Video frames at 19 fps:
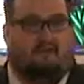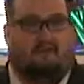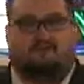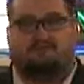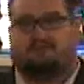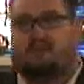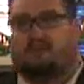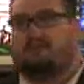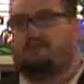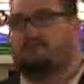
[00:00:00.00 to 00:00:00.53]
like
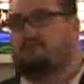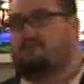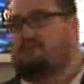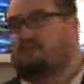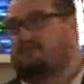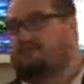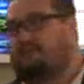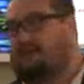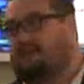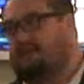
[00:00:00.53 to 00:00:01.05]
Ehud,
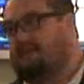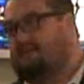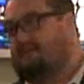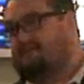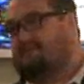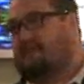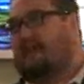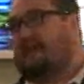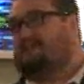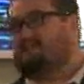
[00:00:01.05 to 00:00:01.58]
the left-handed
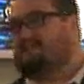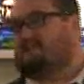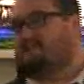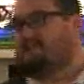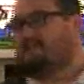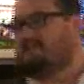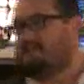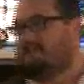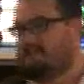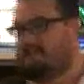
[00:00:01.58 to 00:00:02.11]
assassin,